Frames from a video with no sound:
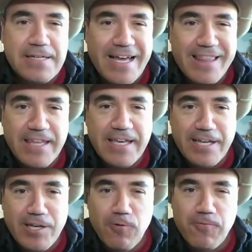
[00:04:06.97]
I think I
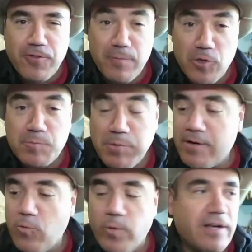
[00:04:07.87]
know for the most
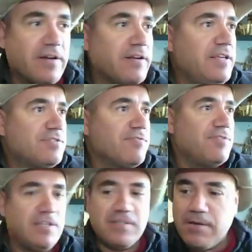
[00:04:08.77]
part where each of
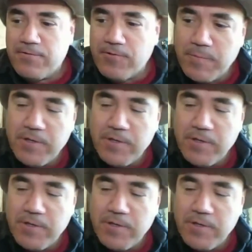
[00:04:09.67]
these comes from.